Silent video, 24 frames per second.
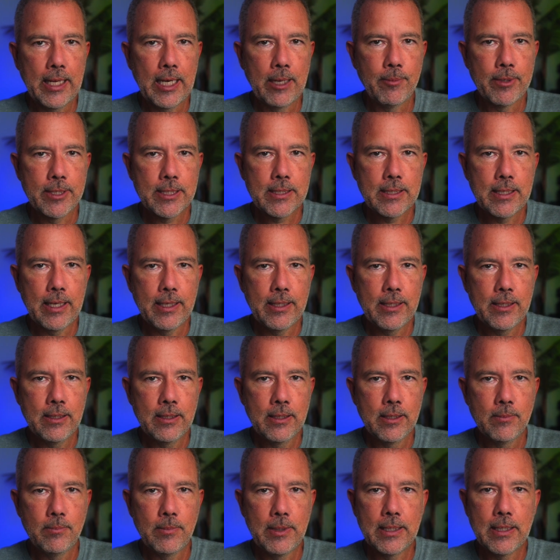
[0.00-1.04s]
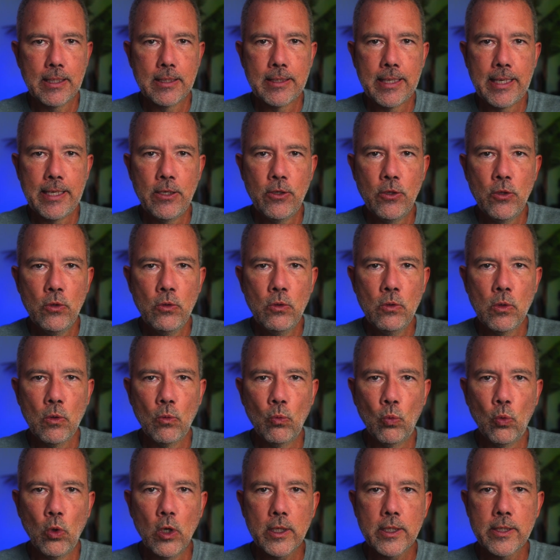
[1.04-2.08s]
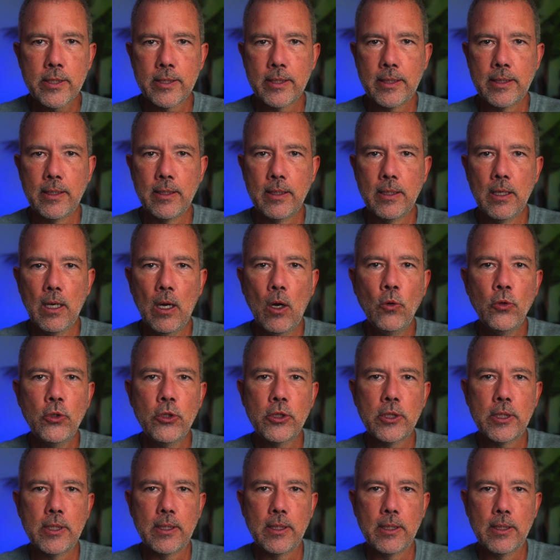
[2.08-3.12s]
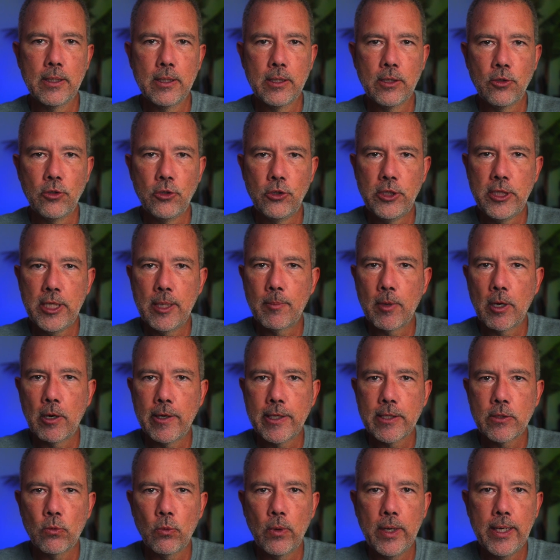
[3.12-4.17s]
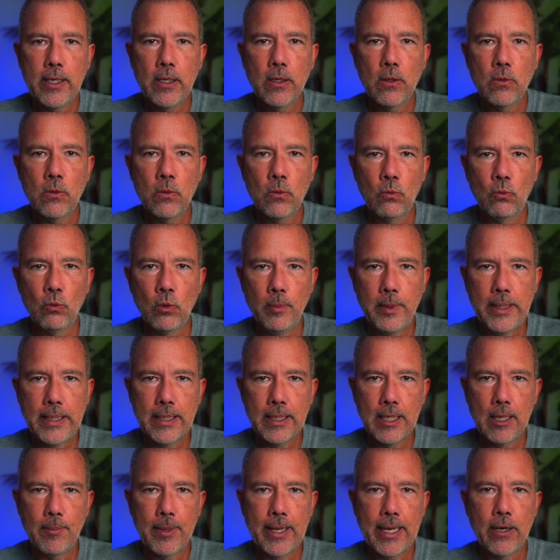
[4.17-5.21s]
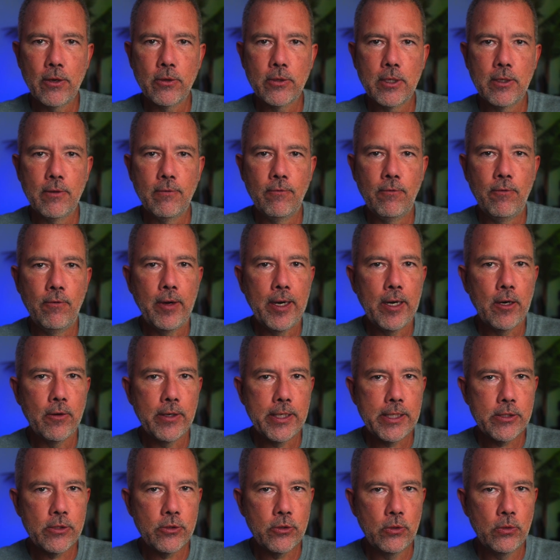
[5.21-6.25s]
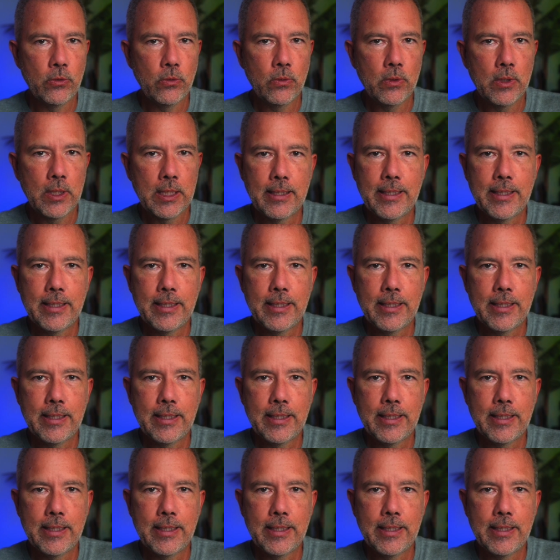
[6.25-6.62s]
And I'm excited because a new Wouxun Ocean GMRS radio will be coming out very soon.